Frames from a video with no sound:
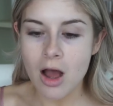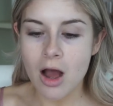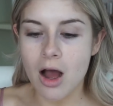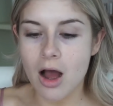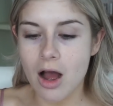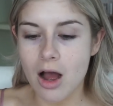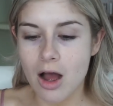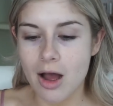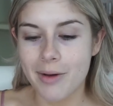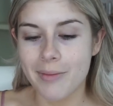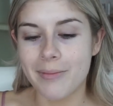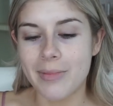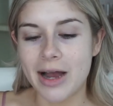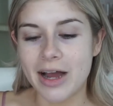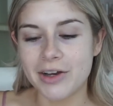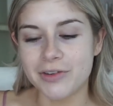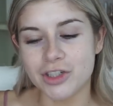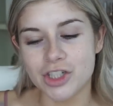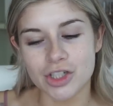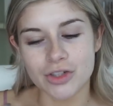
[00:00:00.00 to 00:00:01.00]

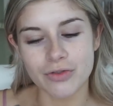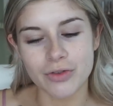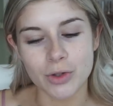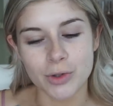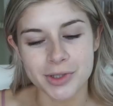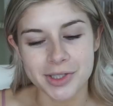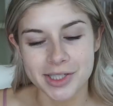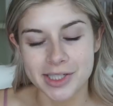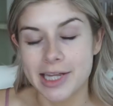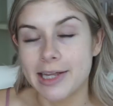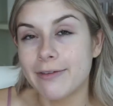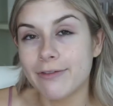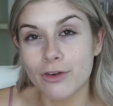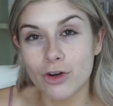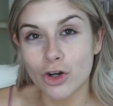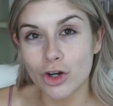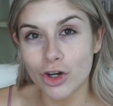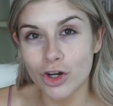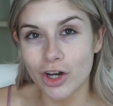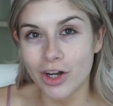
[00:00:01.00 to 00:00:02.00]
I just feel
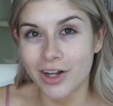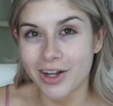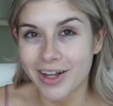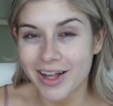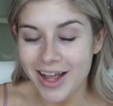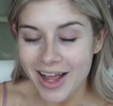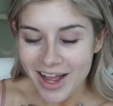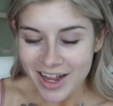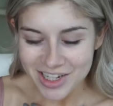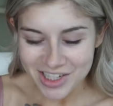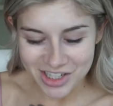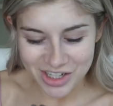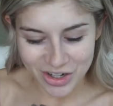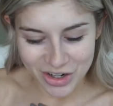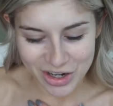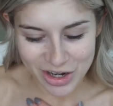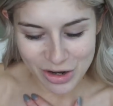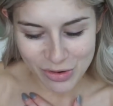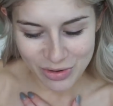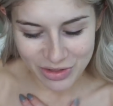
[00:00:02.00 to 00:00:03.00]
safer
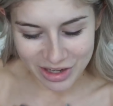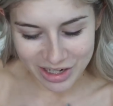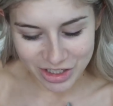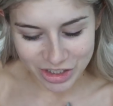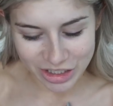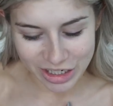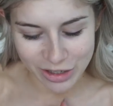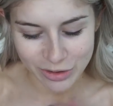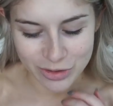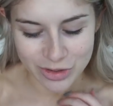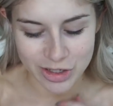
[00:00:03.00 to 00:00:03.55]
starting with eyeshadow.